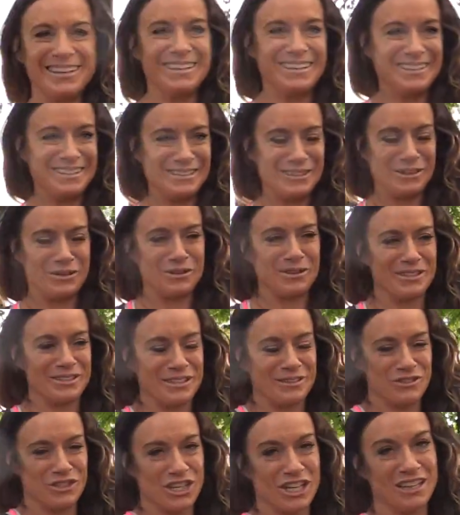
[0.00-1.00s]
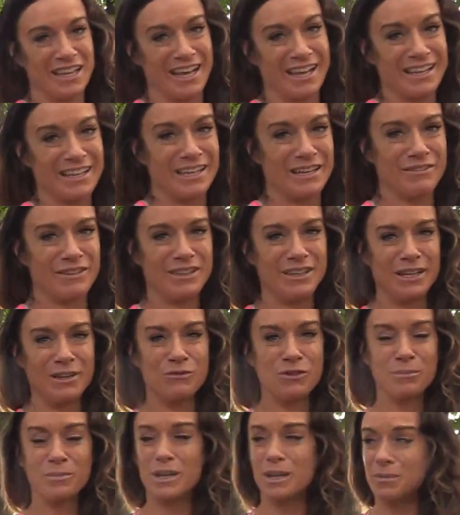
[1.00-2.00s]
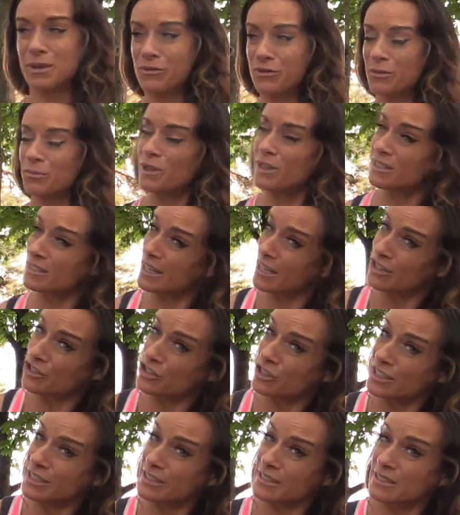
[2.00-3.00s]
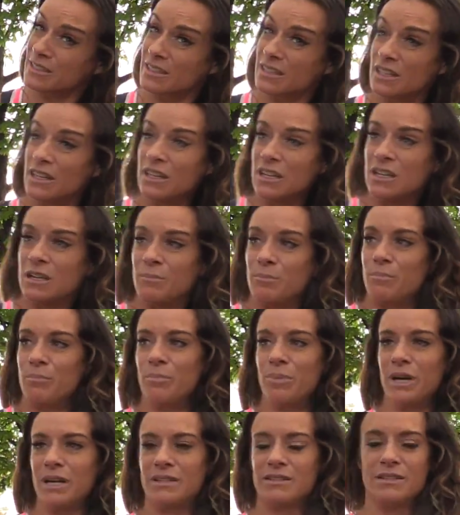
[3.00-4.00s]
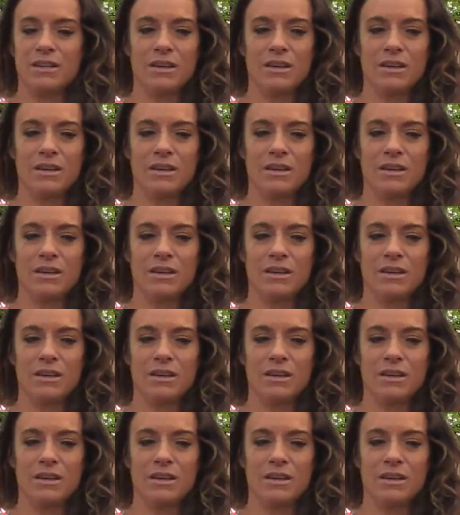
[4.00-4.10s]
because of jet lag and everything from coming from Los Angeles. But